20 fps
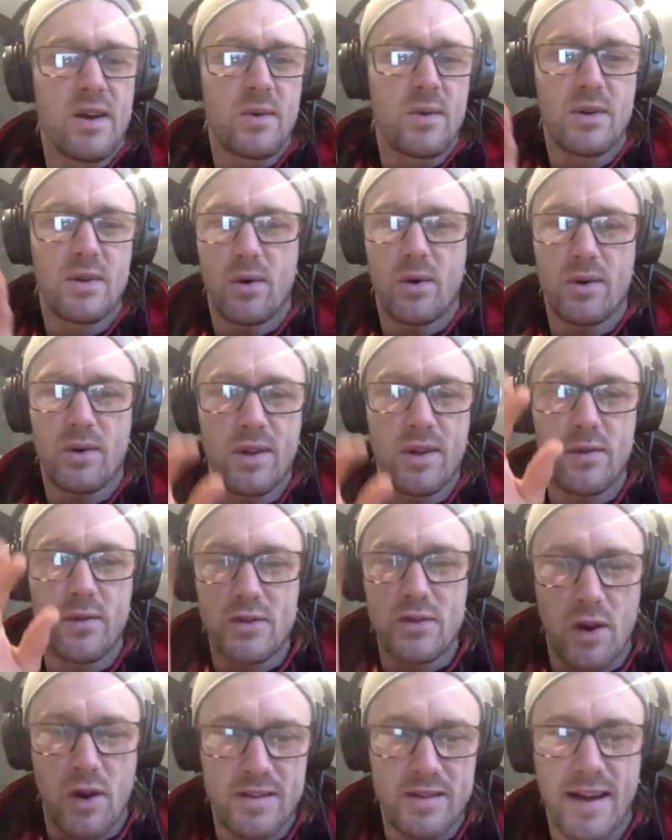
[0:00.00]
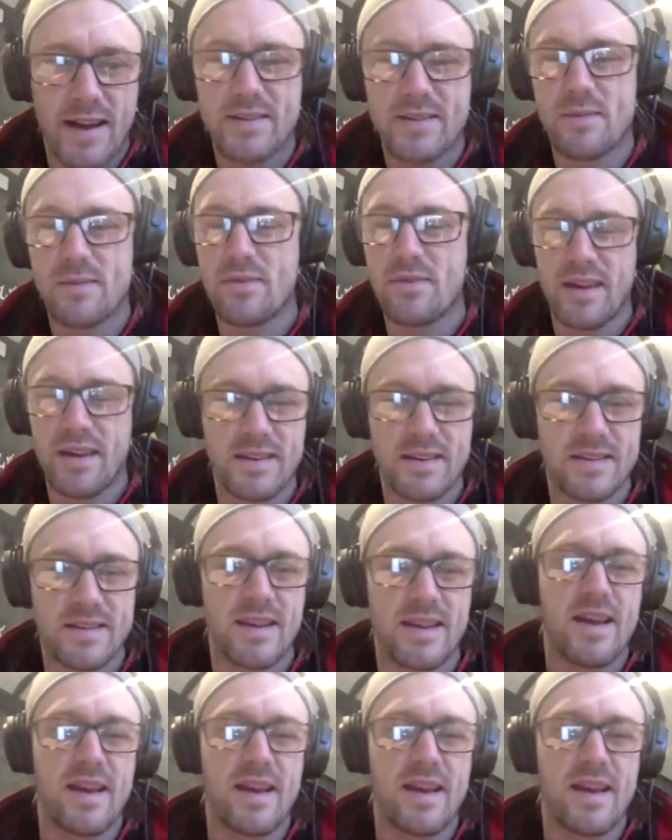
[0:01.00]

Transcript: You've jotted down some things.